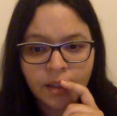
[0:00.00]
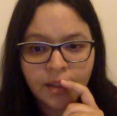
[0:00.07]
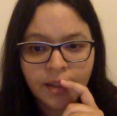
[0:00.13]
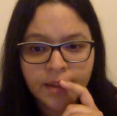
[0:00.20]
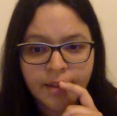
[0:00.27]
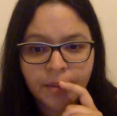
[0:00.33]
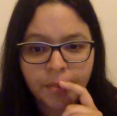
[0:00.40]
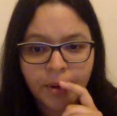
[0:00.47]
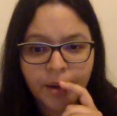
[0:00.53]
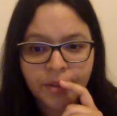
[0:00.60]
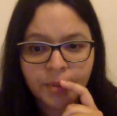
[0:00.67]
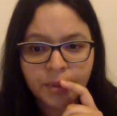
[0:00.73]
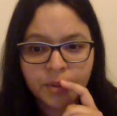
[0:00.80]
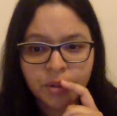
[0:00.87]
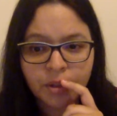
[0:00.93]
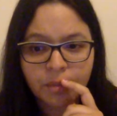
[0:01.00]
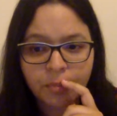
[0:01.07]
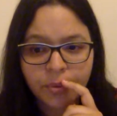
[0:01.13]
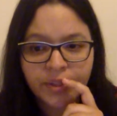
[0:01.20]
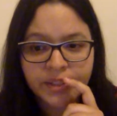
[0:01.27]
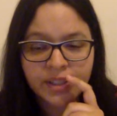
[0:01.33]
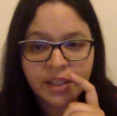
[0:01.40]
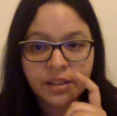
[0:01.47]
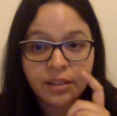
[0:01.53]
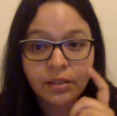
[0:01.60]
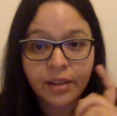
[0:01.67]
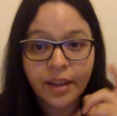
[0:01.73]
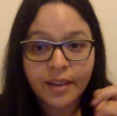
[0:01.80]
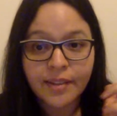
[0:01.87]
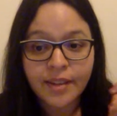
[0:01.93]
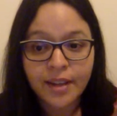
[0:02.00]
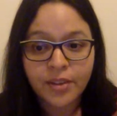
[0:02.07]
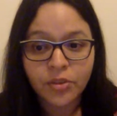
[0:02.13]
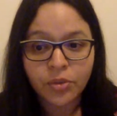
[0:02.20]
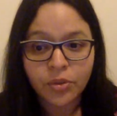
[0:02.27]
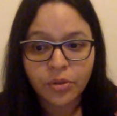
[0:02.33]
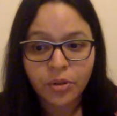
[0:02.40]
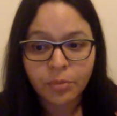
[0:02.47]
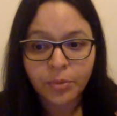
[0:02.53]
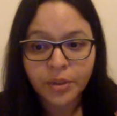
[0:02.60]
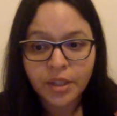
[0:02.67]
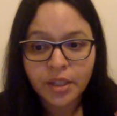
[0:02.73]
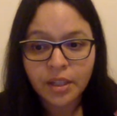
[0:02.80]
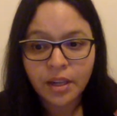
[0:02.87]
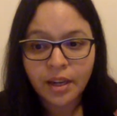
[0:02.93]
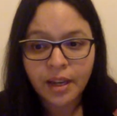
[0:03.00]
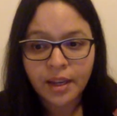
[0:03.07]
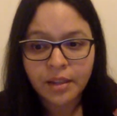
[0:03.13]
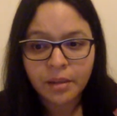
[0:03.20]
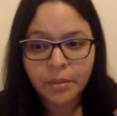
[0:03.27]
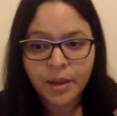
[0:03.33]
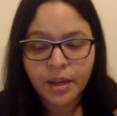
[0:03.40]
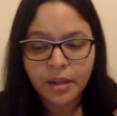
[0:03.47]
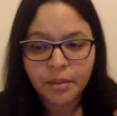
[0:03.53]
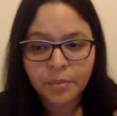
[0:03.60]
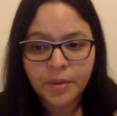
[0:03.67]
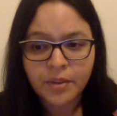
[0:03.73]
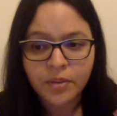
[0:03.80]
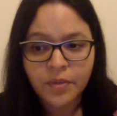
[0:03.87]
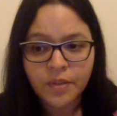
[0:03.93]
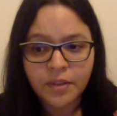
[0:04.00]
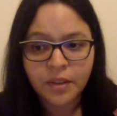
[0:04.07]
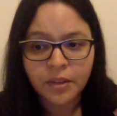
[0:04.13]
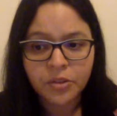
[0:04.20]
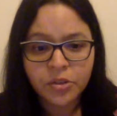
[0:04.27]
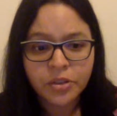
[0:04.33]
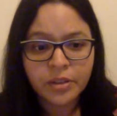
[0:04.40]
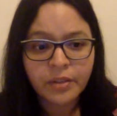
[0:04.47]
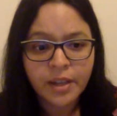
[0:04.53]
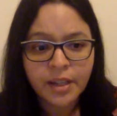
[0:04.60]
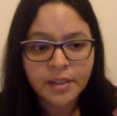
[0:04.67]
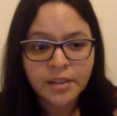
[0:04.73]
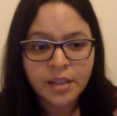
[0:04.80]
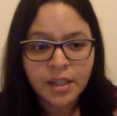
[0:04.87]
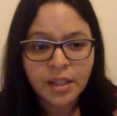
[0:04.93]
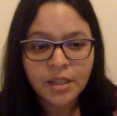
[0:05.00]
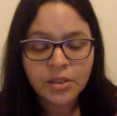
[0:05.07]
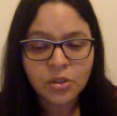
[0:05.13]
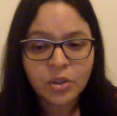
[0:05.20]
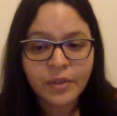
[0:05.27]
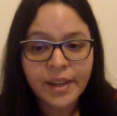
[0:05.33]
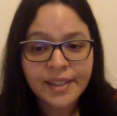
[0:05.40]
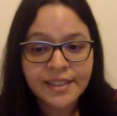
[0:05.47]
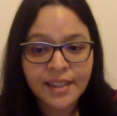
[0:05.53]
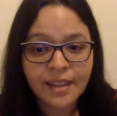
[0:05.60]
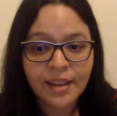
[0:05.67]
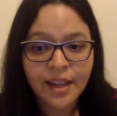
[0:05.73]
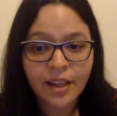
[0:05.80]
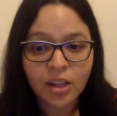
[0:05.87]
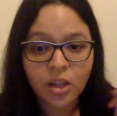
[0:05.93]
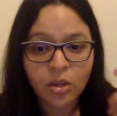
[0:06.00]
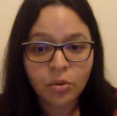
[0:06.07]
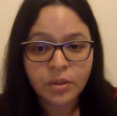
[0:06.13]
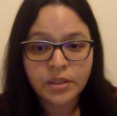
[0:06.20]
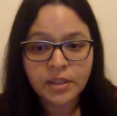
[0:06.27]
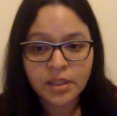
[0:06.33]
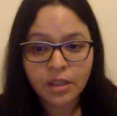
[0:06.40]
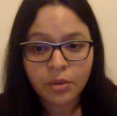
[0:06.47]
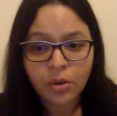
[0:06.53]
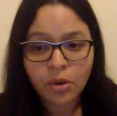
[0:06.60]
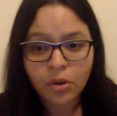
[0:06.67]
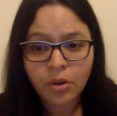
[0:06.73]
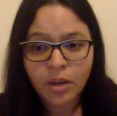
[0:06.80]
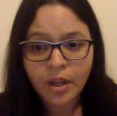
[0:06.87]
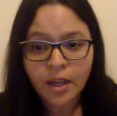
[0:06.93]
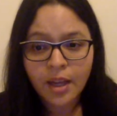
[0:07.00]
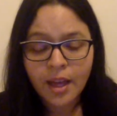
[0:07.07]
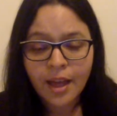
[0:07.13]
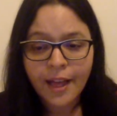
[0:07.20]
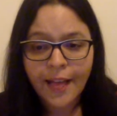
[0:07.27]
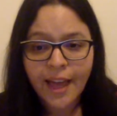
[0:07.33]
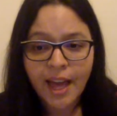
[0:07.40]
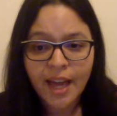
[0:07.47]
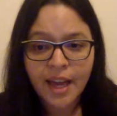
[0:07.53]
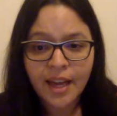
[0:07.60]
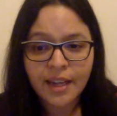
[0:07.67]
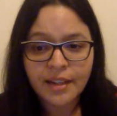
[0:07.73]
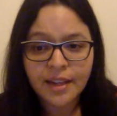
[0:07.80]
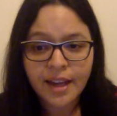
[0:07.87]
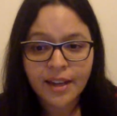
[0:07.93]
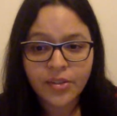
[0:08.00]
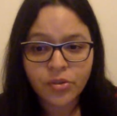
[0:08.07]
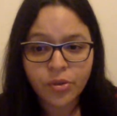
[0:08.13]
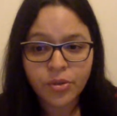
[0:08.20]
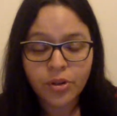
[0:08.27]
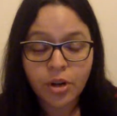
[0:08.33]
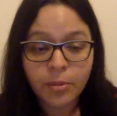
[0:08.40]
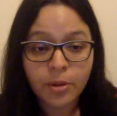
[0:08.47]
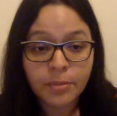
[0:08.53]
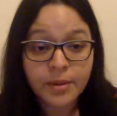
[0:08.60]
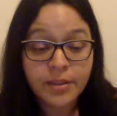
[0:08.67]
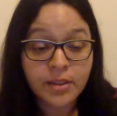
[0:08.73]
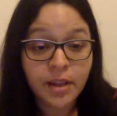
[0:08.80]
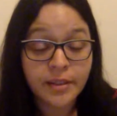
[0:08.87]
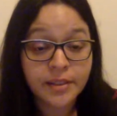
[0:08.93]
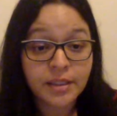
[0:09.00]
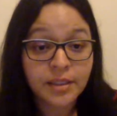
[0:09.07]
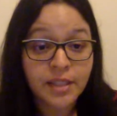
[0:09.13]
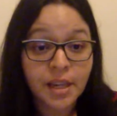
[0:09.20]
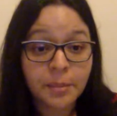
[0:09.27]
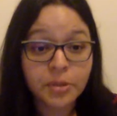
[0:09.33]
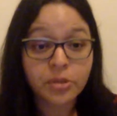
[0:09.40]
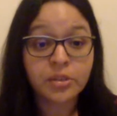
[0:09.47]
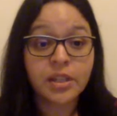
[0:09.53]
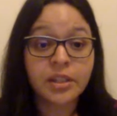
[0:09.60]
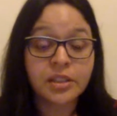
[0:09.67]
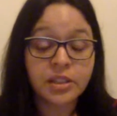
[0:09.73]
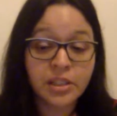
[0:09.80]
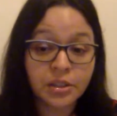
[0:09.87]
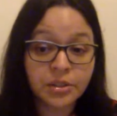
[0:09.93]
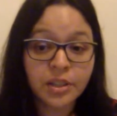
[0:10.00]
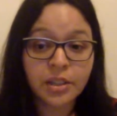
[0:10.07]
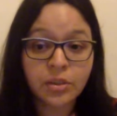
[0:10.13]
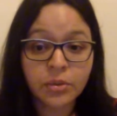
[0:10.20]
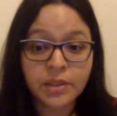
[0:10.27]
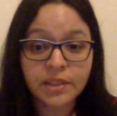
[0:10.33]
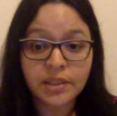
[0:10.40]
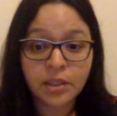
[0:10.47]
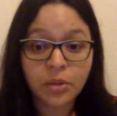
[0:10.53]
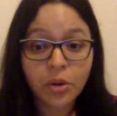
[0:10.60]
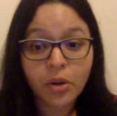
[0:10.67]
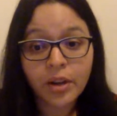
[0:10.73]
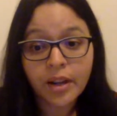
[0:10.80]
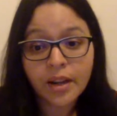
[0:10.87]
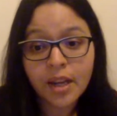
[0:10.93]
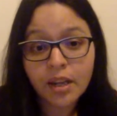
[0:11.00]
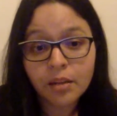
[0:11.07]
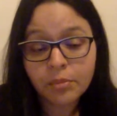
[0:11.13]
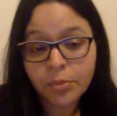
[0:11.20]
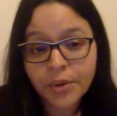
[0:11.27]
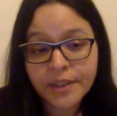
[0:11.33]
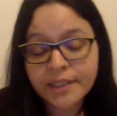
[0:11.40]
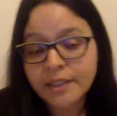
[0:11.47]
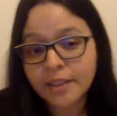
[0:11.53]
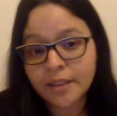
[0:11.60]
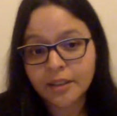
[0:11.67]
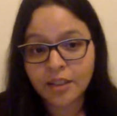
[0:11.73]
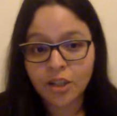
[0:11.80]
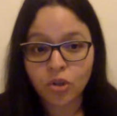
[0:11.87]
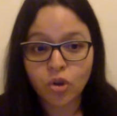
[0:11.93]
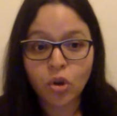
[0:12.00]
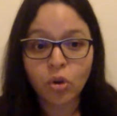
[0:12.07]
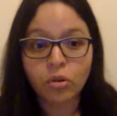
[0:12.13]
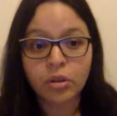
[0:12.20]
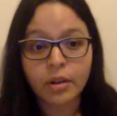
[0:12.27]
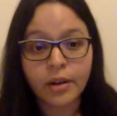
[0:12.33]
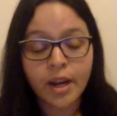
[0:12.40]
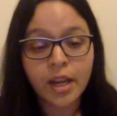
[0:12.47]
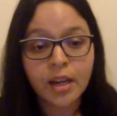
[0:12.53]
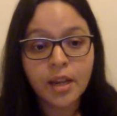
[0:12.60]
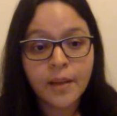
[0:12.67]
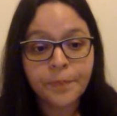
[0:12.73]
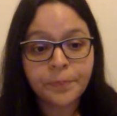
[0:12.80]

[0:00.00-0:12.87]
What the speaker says: Is it possible to compress an ideal gas isothermally in an adiabatic piston cylinder device? So if I say that Q is 0 and isothermal means constant temperature, that delta U is 0, can I compress it? Then no, right?